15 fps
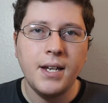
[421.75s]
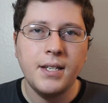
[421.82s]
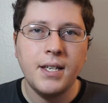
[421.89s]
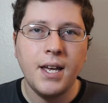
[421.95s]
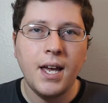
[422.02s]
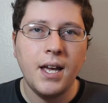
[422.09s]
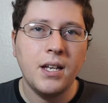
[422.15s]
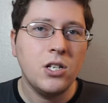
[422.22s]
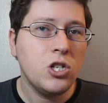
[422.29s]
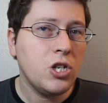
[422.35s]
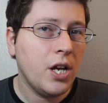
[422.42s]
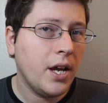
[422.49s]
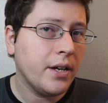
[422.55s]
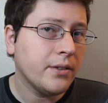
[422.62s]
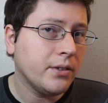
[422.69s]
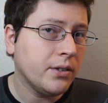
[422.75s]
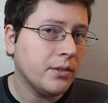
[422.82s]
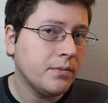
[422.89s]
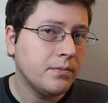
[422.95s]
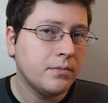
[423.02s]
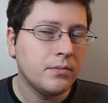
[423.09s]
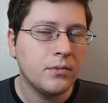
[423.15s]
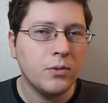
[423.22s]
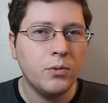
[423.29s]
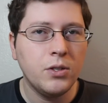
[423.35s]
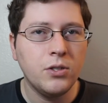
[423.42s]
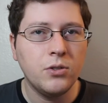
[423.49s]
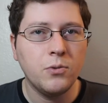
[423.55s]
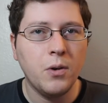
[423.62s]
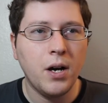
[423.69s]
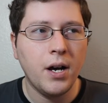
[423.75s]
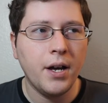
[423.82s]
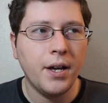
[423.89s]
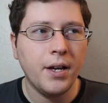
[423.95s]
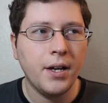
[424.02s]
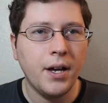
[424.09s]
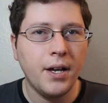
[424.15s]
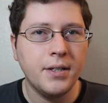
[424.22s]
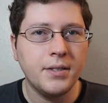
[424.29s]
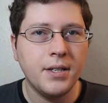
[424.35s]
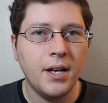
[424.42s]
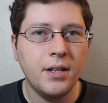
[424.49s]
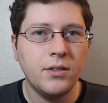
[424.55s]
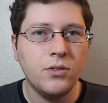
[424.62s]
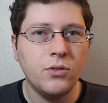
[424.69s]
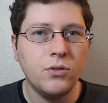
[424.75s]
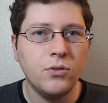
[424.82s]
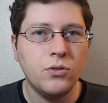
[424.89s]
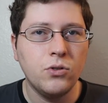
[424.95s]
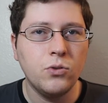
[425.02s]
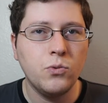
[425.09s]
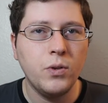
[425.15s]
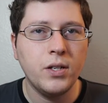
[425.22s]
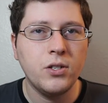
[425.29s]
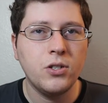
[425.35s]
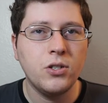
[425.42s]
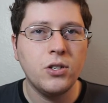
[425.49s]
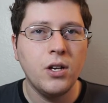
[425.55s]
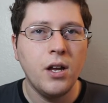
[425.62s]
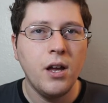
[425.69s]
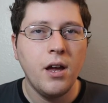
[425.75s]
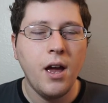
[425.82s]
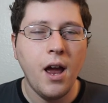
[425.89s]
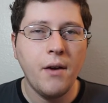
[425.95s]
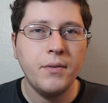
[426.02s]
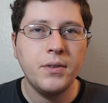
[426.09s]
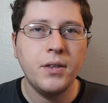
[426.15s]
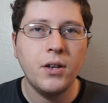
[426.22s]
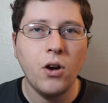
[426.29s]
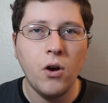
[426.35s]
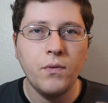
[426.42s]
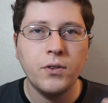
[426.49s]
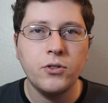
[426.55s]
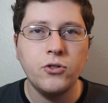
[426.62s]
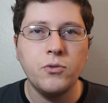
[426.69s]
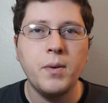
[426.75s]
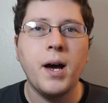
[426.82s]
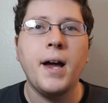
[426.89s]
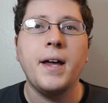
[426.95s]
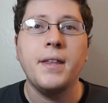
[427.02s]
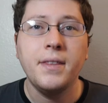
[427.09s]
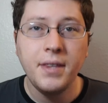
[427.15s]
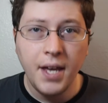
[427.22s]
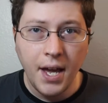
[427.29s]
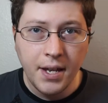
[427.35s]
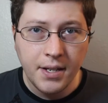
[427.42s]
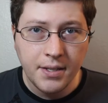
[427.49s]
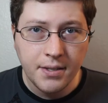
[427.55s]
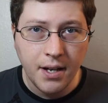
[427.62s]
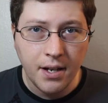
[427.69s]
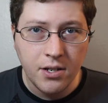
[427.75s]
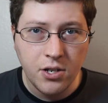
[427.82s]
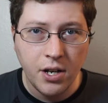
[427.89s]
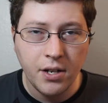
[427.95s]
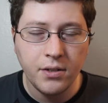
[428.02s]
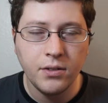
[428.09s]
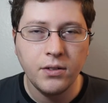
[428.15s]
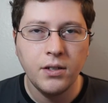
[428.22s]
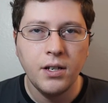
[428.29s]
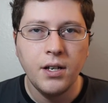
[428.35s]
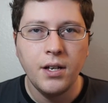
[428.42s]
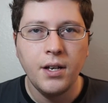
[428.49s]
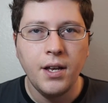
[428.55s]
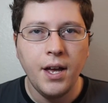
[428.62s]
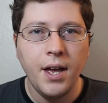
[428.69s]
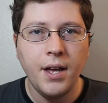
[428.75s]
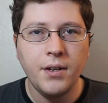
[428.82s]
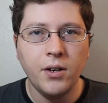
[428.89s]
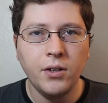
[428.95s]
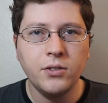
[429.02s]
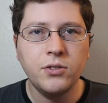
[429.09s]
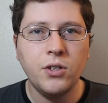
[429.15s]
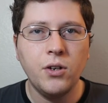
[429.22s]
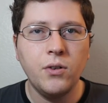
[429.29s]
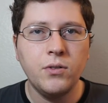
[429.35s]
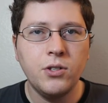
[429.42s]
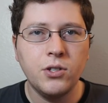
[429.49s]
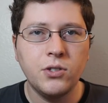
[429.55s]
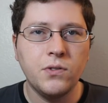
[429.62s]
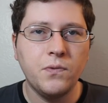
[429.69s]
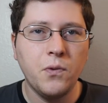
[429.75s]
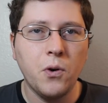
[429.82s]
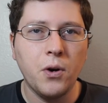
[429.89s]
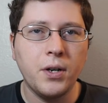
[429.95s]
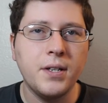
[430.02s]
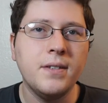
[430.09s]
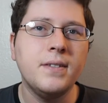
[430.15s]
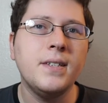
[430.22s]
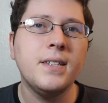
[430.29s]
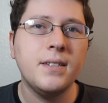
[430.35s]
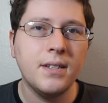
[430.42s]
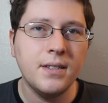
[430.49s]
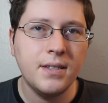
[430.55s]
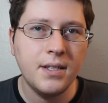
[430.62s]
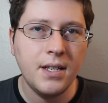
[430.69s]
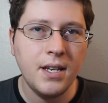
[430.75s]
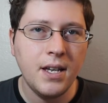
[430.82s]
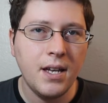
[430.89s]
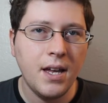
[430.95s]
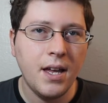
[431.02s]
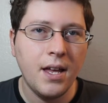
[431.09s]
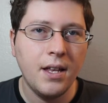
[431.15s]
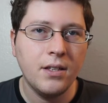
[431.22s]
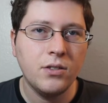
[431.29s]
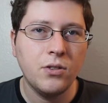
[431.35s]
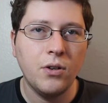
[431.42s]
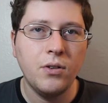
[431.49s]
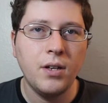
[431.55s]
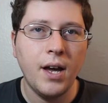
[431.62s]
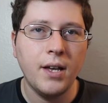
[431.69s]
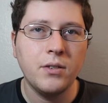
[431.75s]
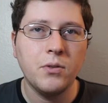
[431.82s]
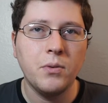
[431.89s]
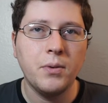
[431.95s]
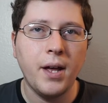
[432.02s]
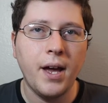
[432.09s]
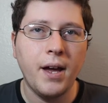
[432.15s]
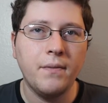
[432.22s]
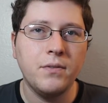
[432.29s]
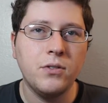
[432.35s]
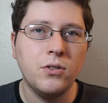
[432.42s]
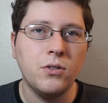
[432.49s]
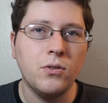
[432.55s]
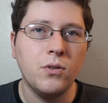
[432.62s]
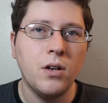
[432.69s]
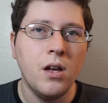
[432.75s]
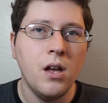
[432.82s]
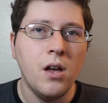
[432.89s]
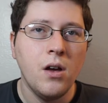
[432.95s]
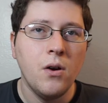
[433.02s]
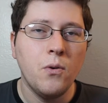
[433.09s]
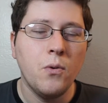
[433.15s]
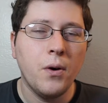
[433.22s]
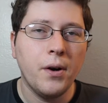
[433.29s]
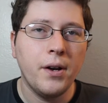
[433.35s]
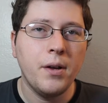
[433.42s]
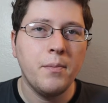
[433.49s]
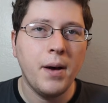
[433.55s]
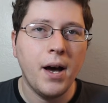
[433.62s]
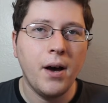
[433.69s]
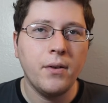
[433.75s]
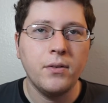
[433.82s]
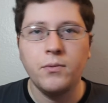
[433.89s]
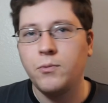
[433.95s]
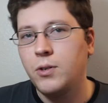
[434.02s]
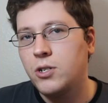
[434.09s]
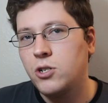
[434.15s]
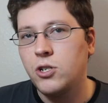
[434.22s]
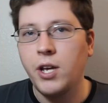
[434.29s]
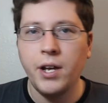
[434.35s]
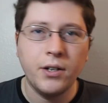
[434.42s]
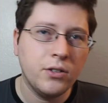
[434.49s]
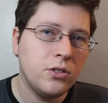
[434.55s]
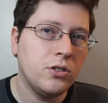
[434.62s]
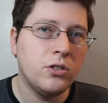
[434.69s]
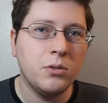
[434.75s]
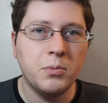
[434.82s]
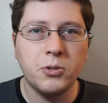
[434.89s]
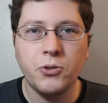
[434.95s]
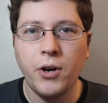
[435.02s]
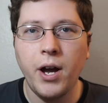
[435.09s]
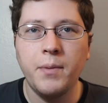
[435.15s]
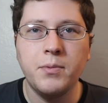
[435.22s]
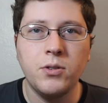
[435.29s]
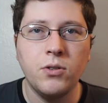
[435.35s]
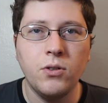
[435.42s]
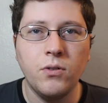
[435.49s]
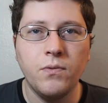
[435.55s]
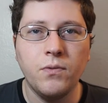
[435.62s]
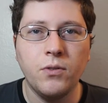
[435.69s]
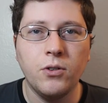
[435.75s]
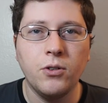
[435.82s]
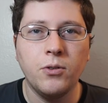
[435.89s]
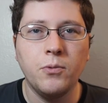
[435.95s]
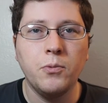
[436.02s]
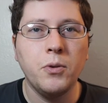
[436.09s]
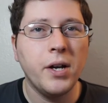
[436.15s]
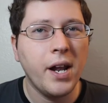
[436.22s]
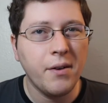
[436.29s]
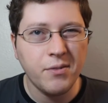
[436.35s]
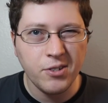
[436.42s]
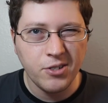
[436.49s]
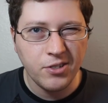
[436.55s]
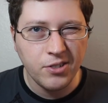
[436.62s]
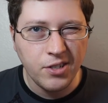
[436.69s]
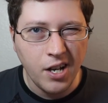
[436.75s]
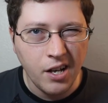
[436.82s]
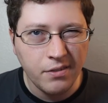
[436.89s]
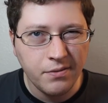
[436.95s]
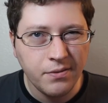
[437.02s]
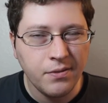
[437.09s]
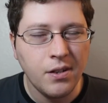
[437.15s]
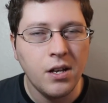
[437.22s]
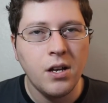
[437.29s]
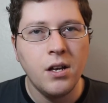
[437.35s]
Andy Cade channel, which is why I decided to switch everything over to my TheAndySan channel. And also just for consistency, and so you guys won't have to worry about which channel to subscribe to for whatever stuff